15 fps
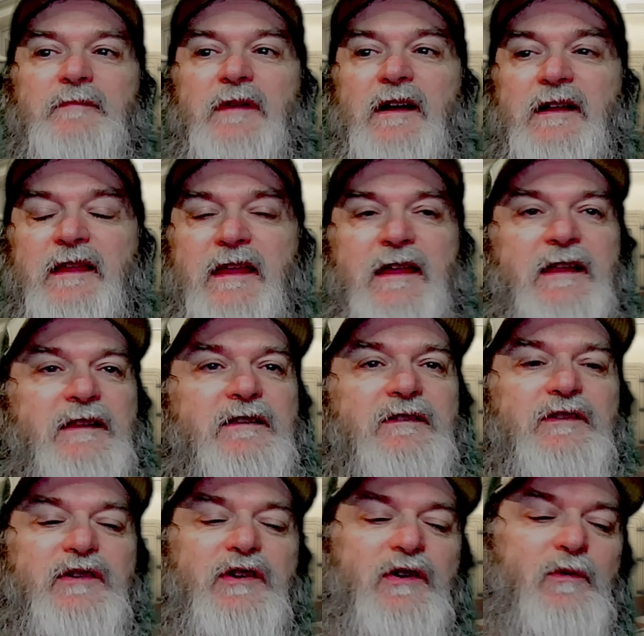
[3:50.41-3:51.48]
Again,
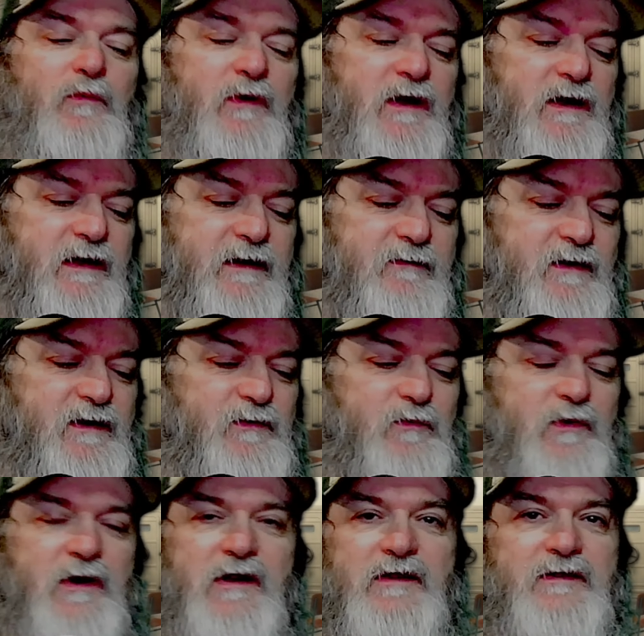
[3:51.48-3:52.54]
you don't want to leave it to
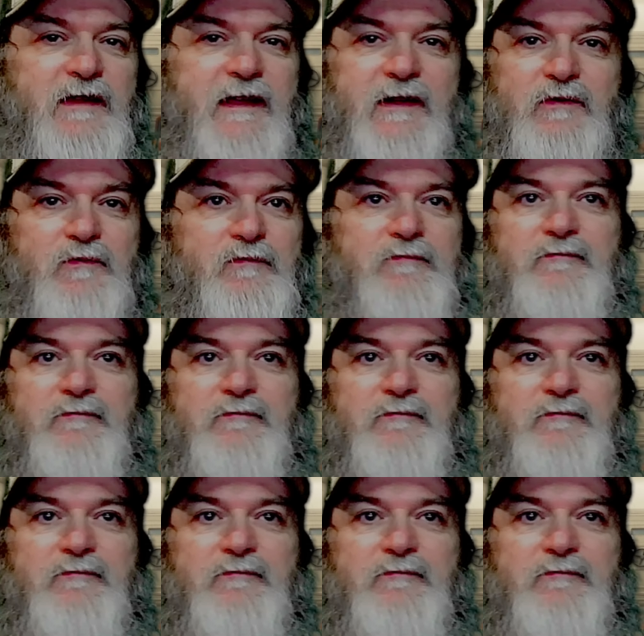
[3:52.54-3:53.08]
where it's like